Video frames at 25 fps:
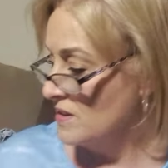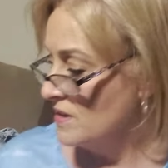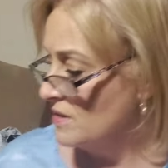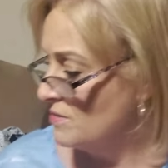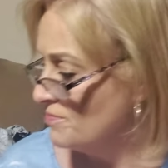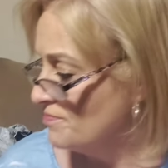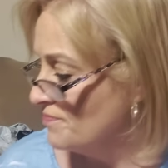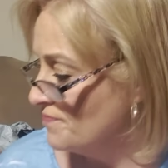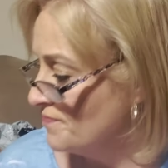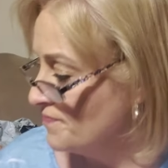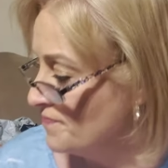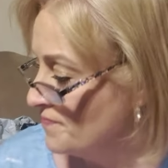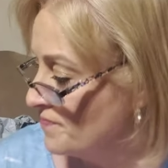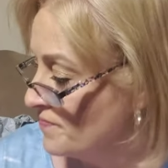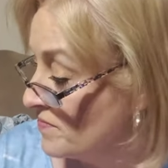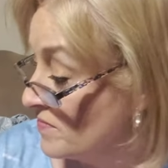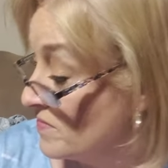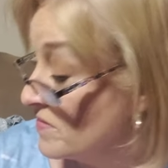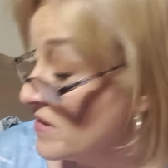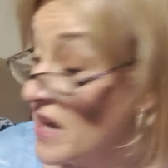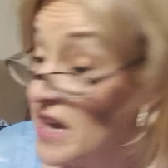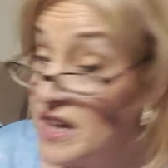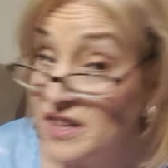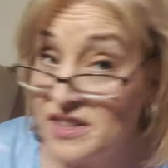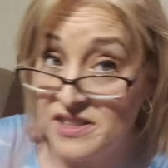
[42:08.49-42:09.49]
Yep,
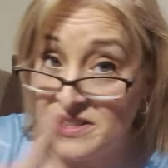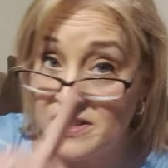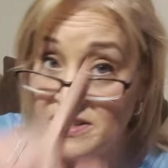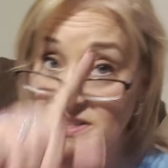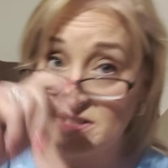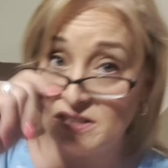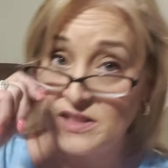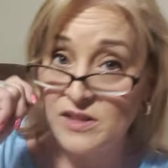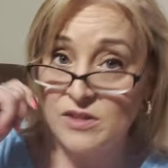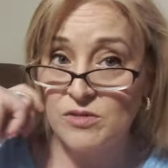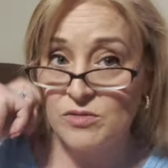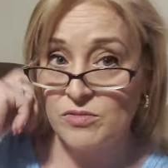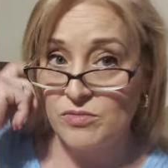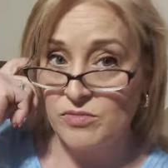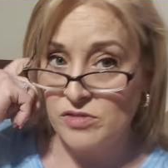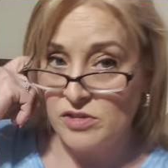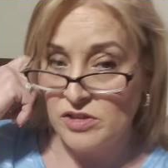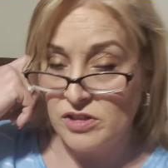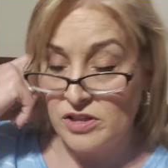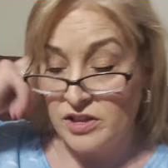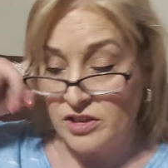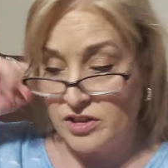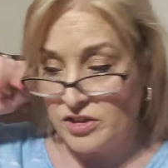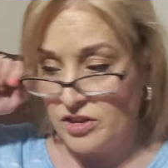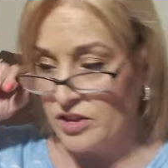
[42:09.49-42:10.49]
that's a
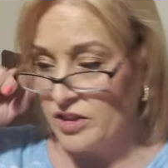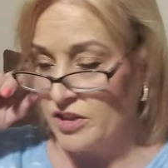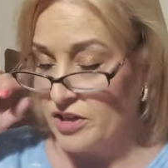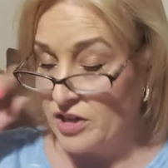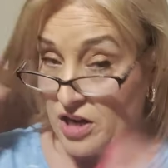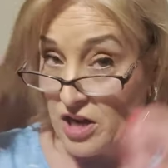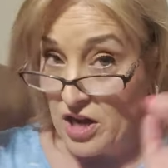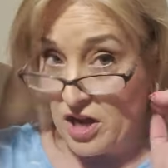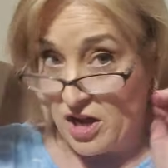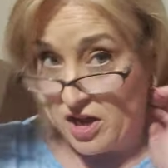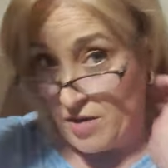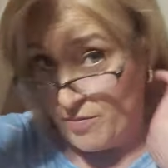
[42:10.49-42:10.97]
really good